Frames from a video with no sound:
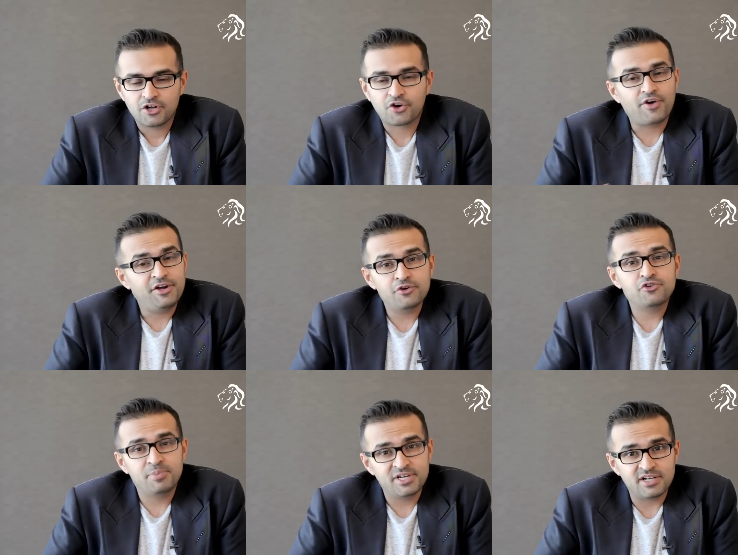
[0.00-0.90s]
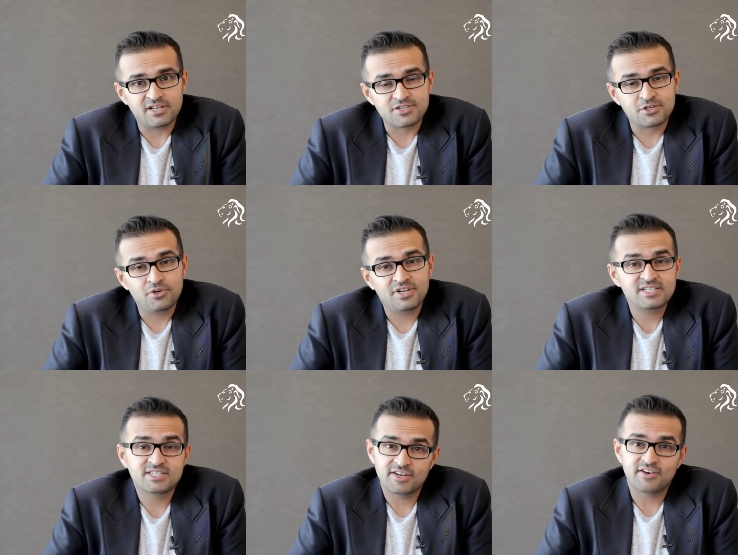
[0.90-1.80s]
Great entrepreneurs don't
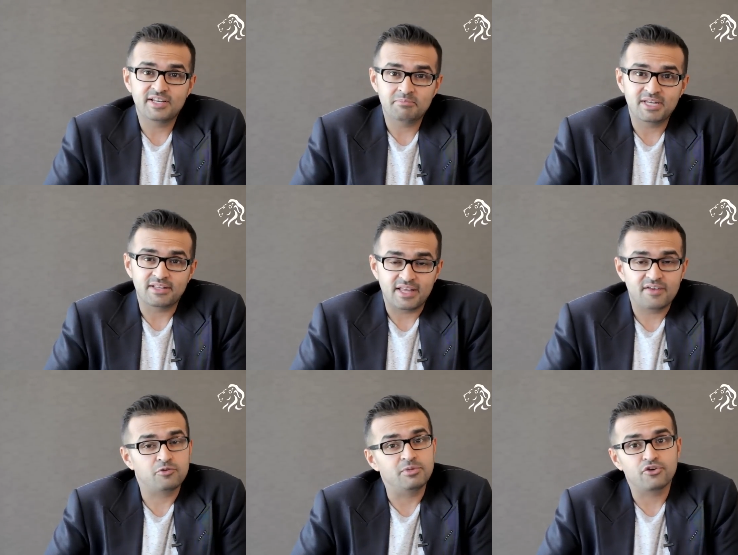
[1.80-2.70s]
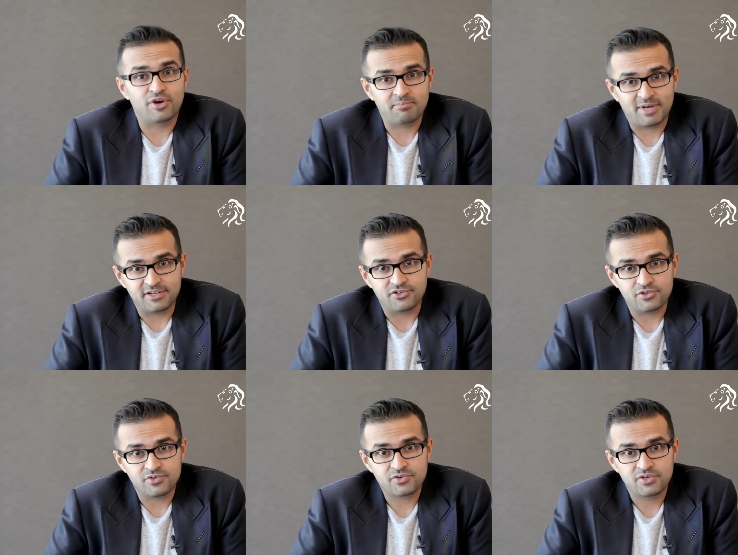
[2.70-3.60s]
necessarily mean they have to be great
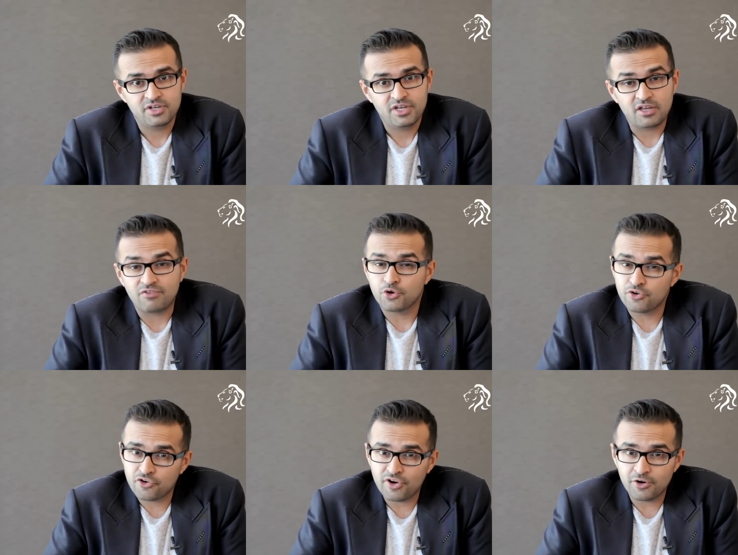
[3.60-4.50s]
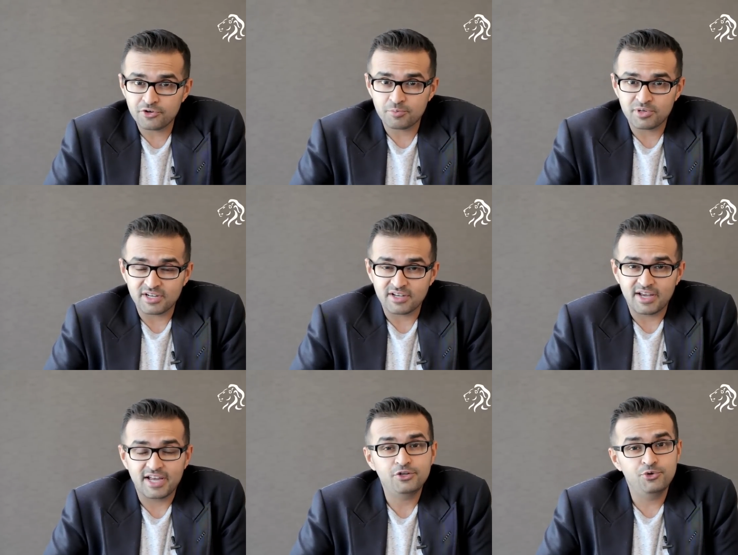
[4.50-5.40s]
managers. If you're a great
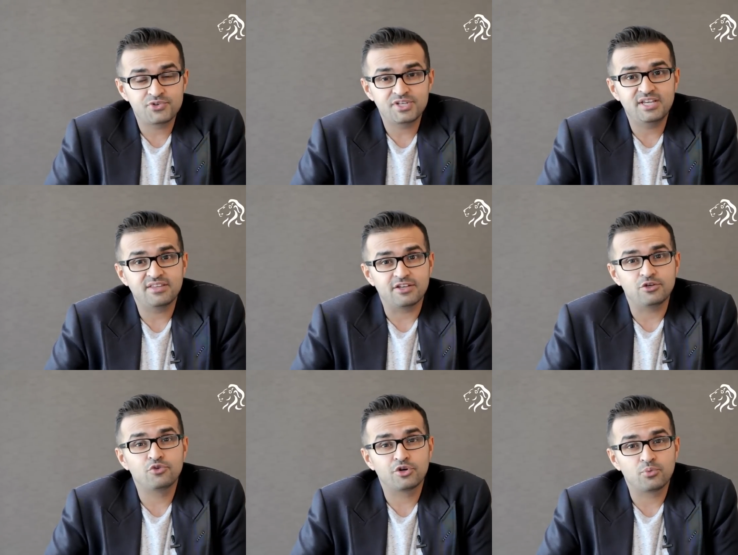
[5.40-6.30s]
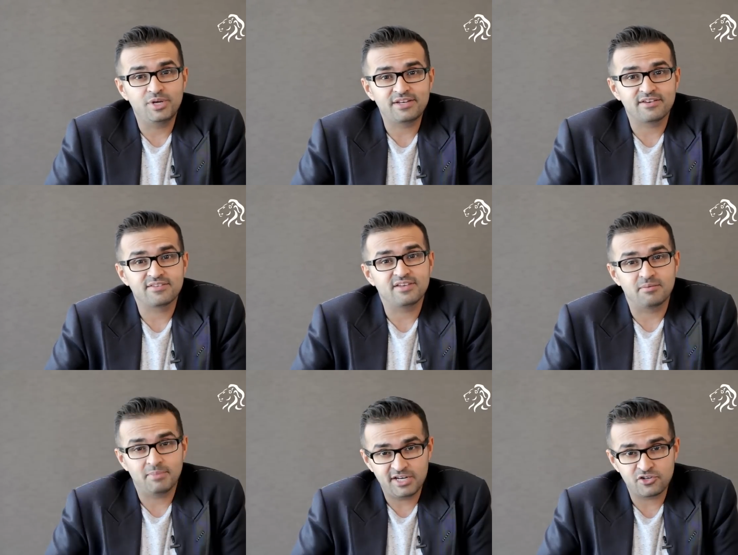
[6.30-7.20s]
entrepreneur and you see that you've got a weakness
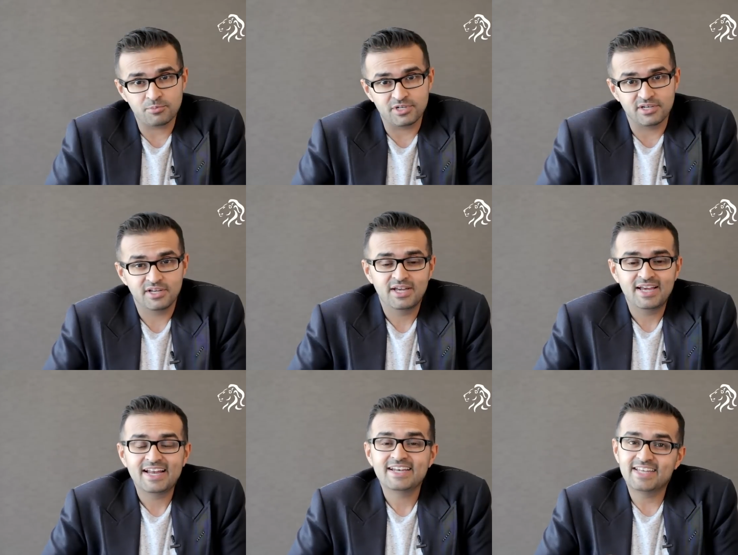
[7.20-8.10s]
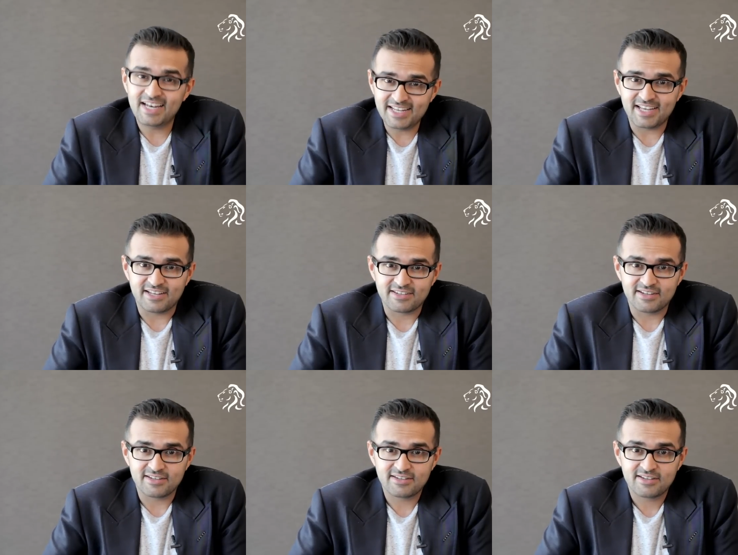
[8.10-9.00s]
in management, delegate
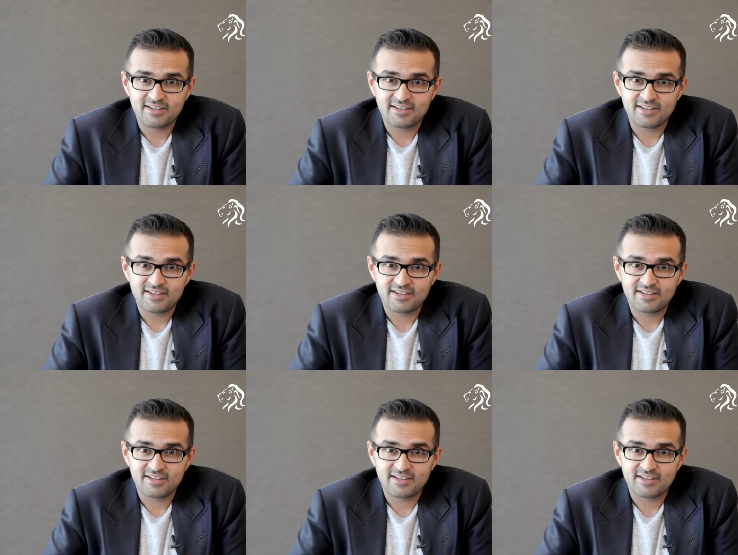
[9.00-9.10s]
it